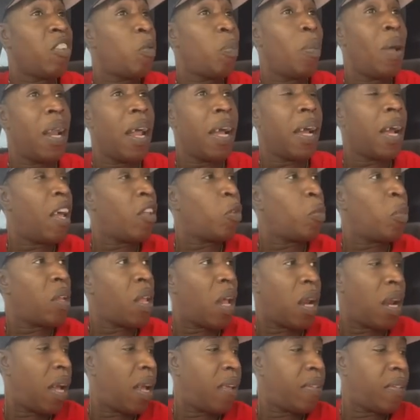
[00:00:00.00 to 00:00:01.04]
she smell like
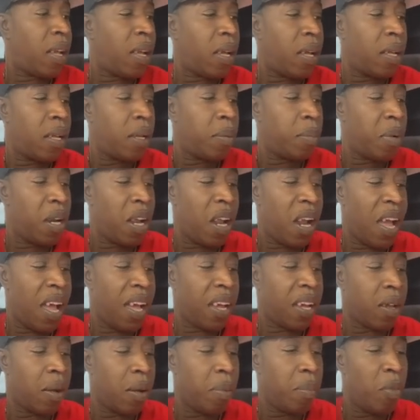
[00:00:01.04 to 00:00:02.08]
hospital I say, eh? when I
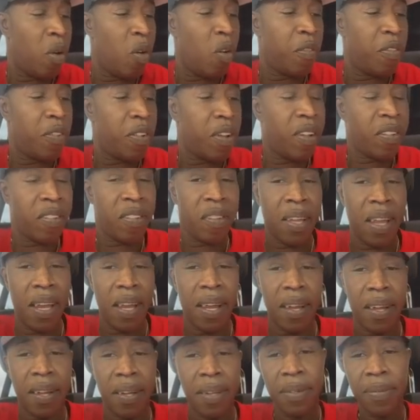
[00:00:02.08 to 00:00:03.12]
like you, move, it
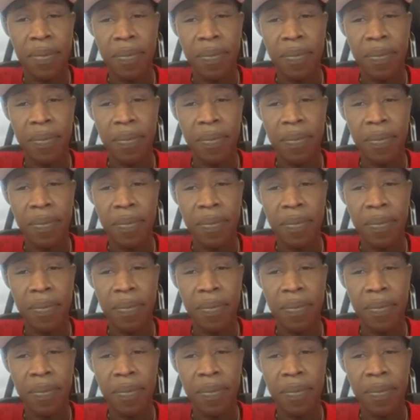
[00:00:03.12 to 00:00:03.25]
stink.